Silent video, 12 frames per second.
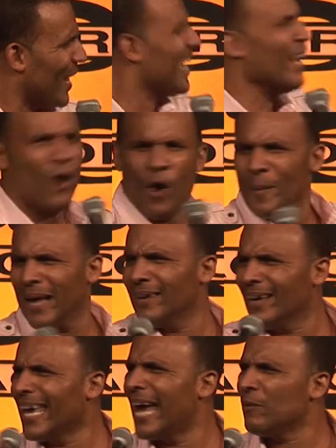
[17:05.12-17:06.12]
when I get home,
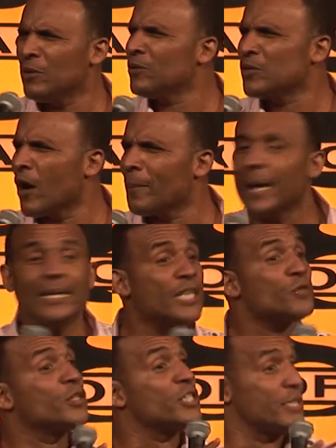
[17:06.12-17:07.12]
I'll look at it. What are you talking about?
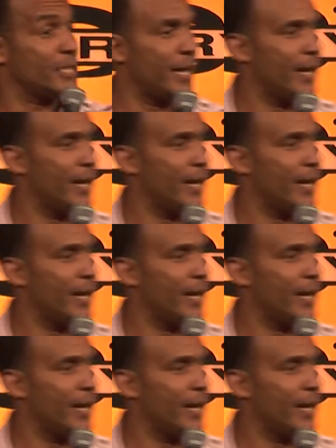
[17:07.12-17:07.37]
This is what she